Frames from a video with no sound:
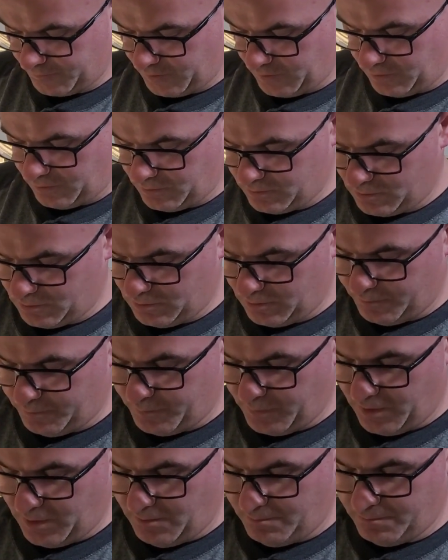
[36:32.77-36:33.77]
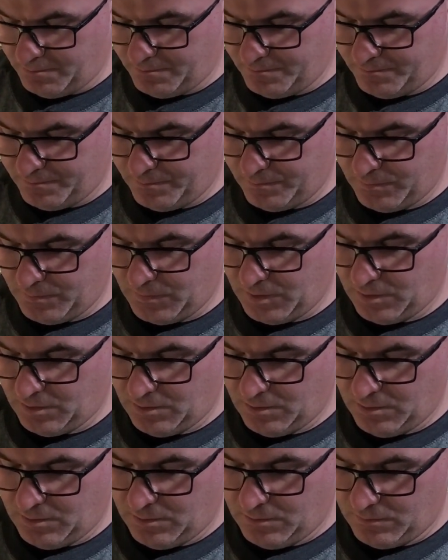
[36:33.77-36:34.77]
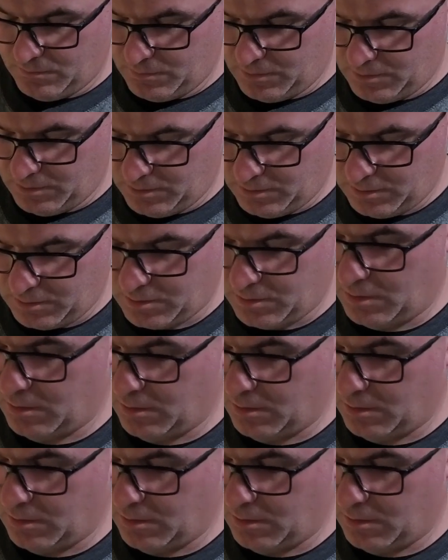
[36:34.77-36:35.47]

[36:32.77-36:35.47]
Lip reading: There's the lip balm, ready to